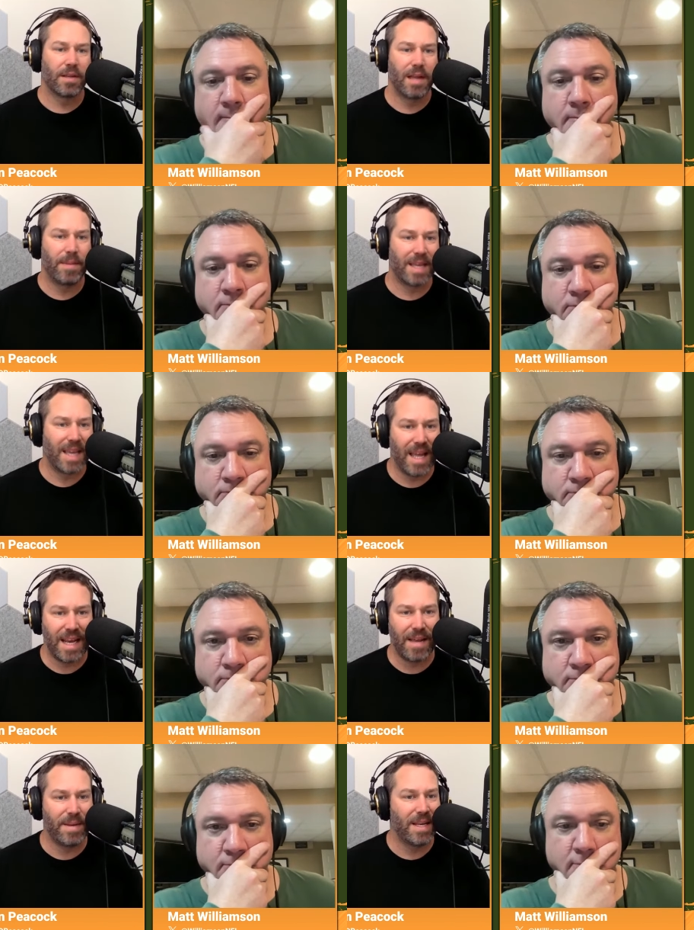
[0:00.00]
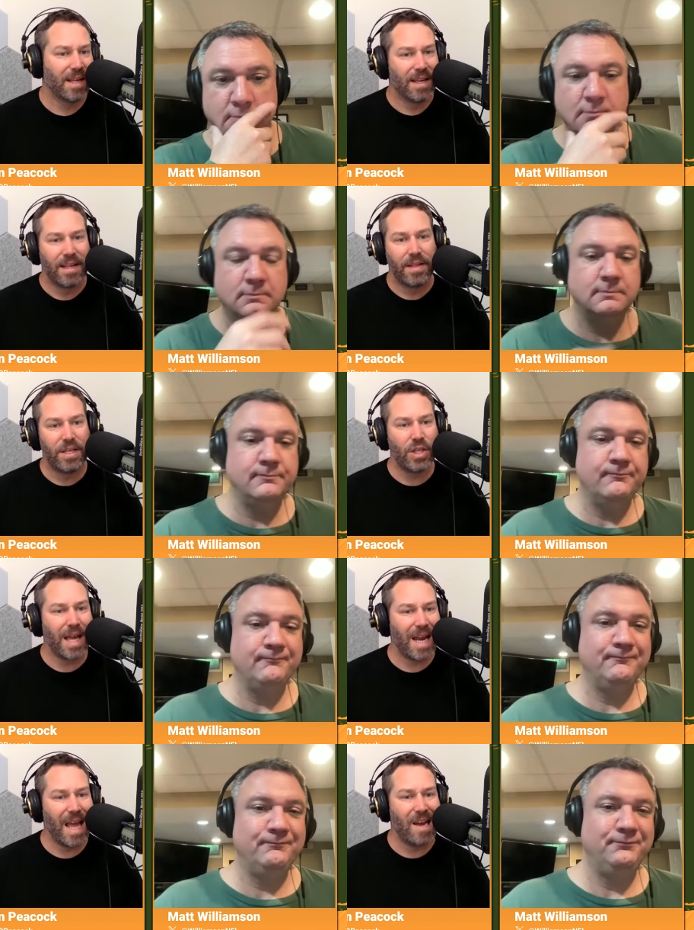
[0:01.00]
Speaker 1: Ebiketie. I mean, they just
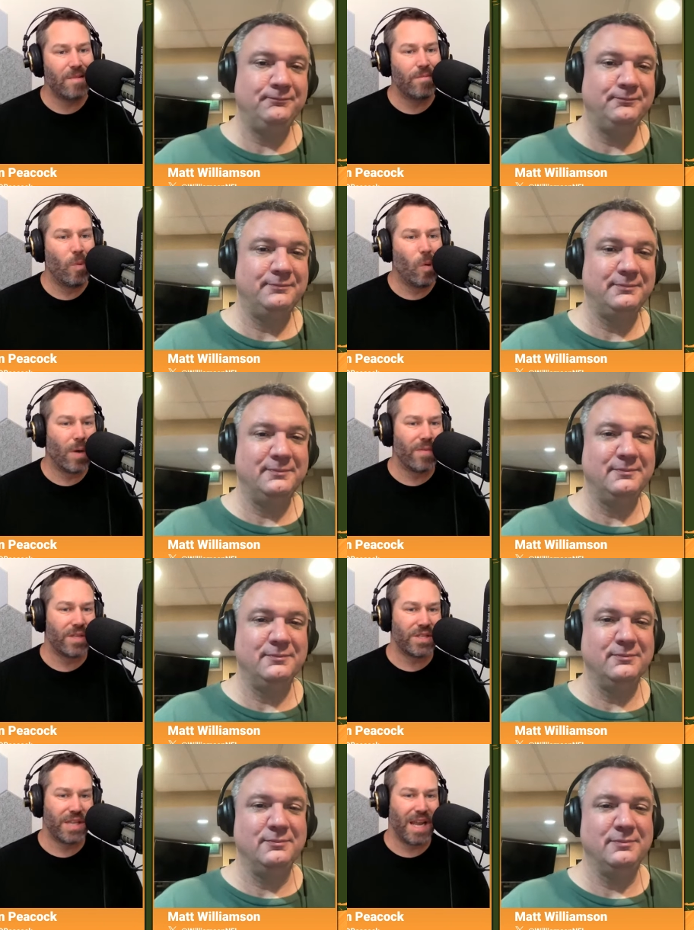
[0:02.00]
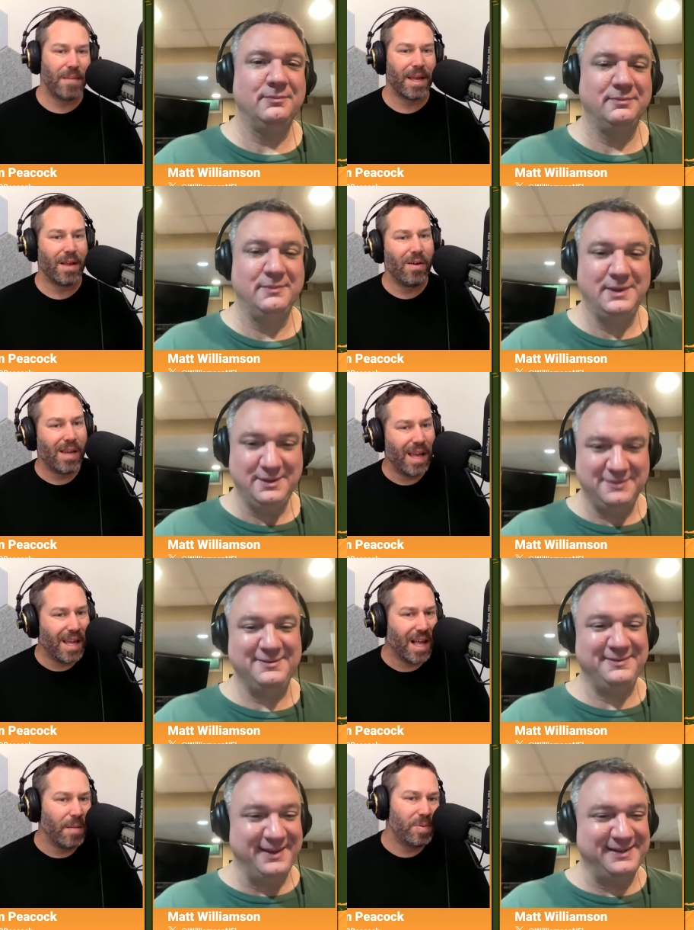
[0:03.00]
kind of added more of the same. Like,
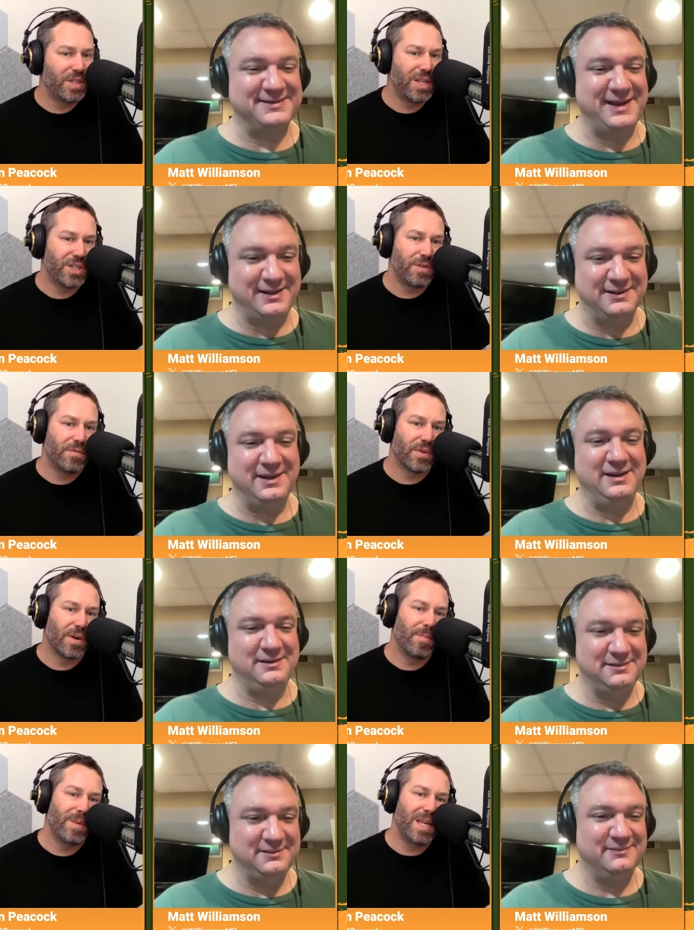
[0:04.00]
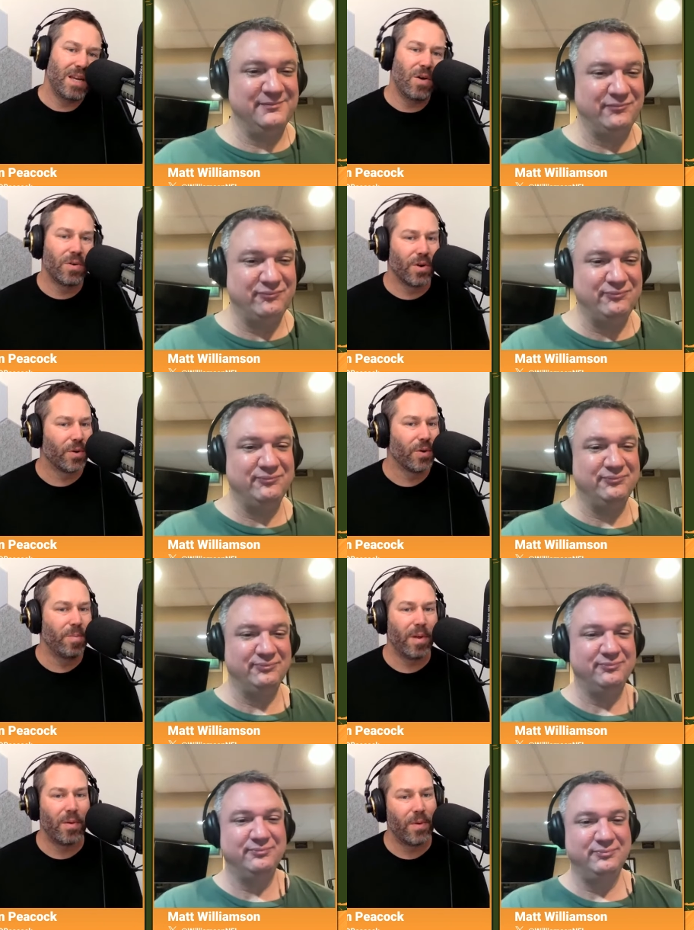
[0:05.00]
okay, competition exactly. for a mediocre
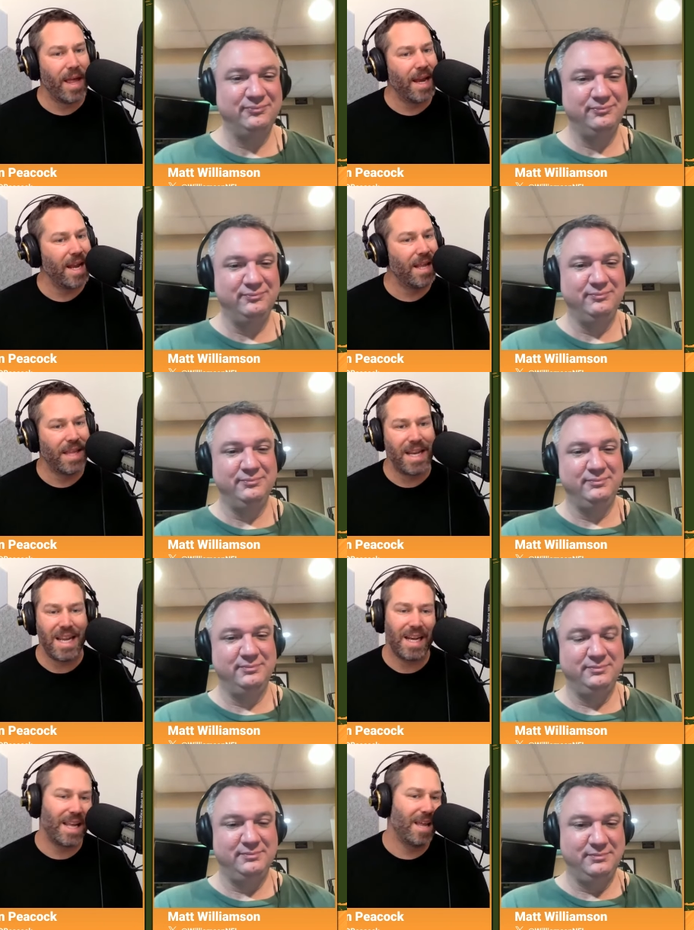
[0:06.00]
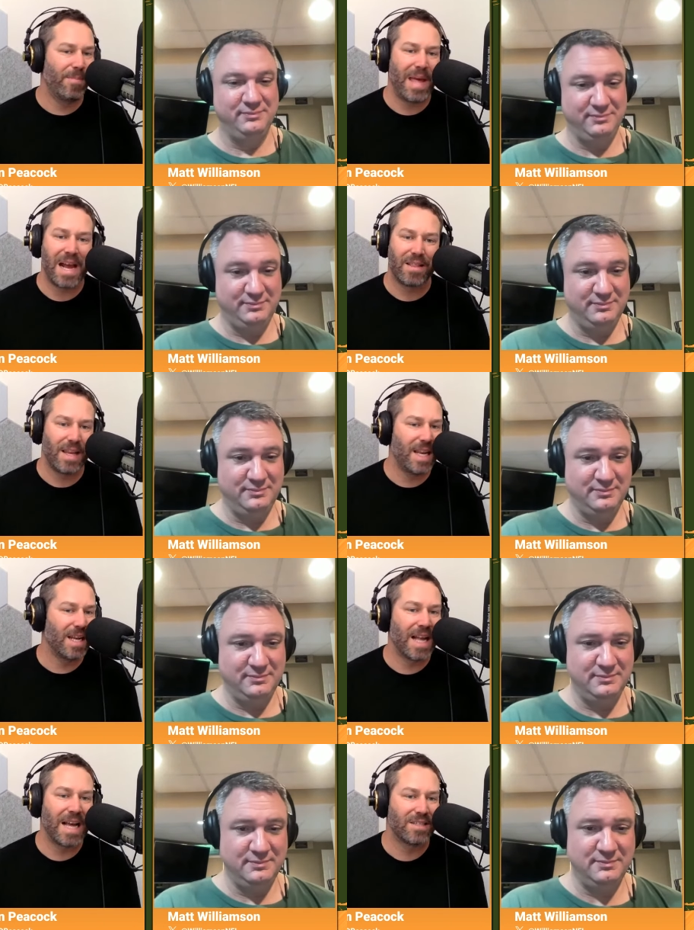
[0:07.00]
group already. They needed impact. They
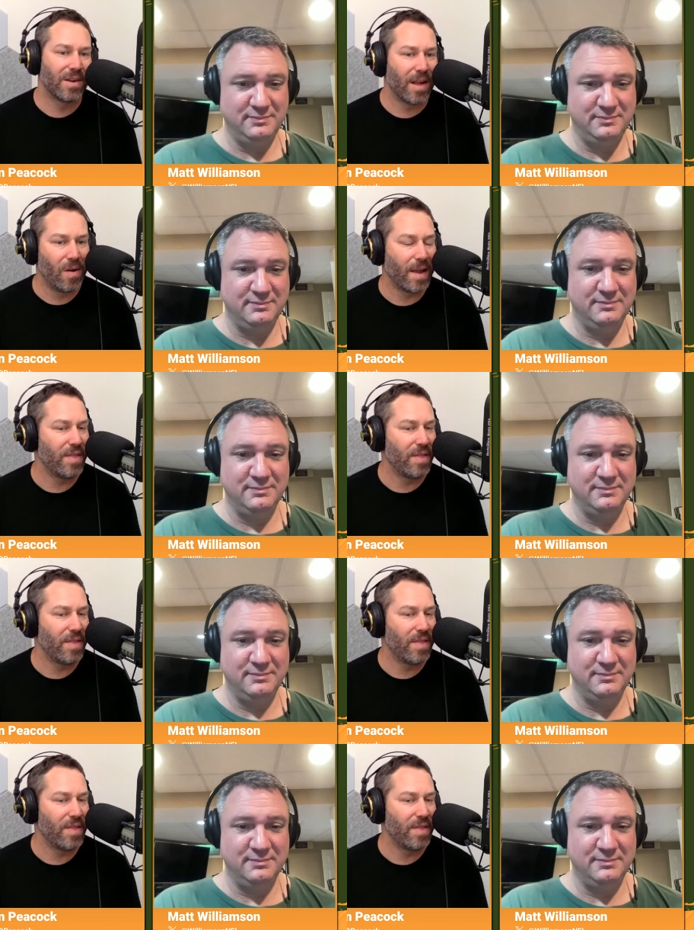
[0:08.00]
needed guys that are like, okay,